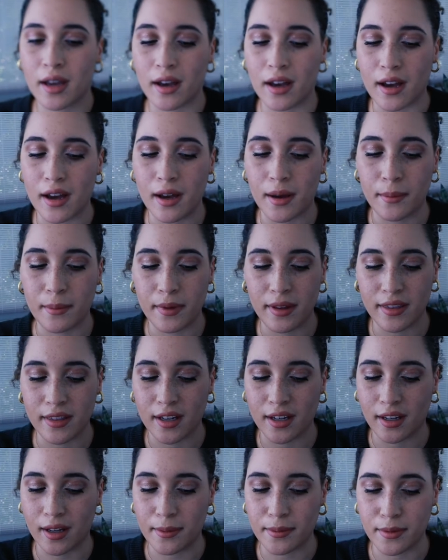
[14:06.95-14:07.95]
Um, and
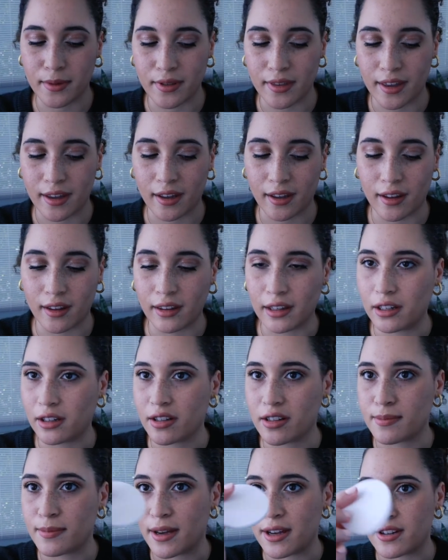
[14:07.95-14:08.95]
then it comes with like a
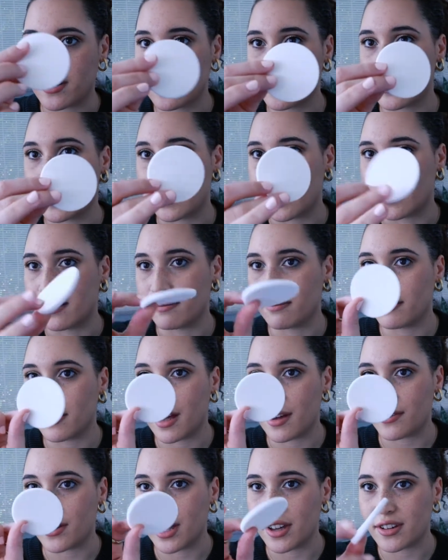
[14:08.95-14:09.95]
little sponge that I
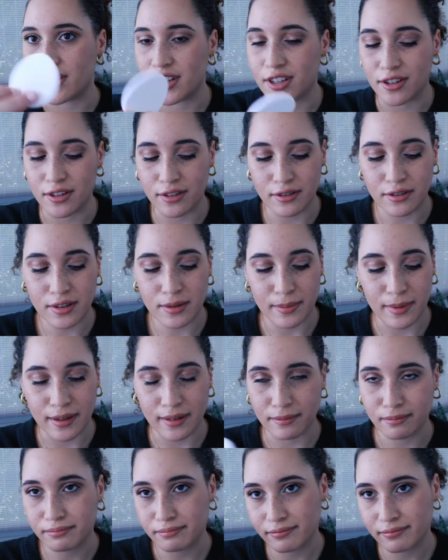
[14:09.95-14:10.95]
have yet to use,
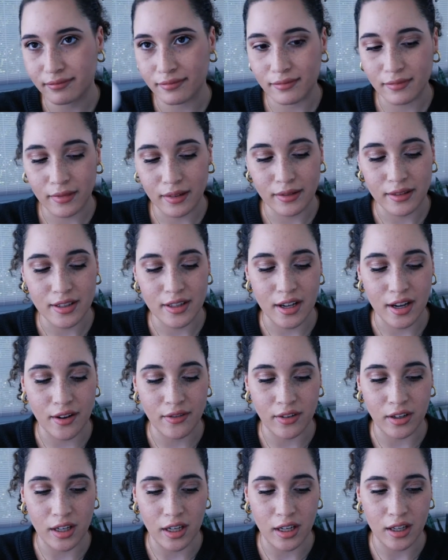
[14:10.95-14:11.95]
but it's there
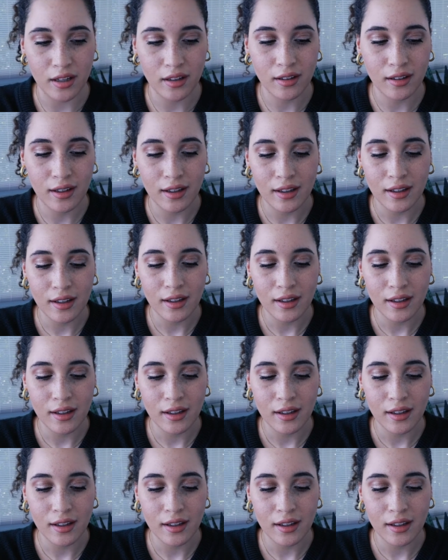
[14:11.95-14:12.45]
if you need it.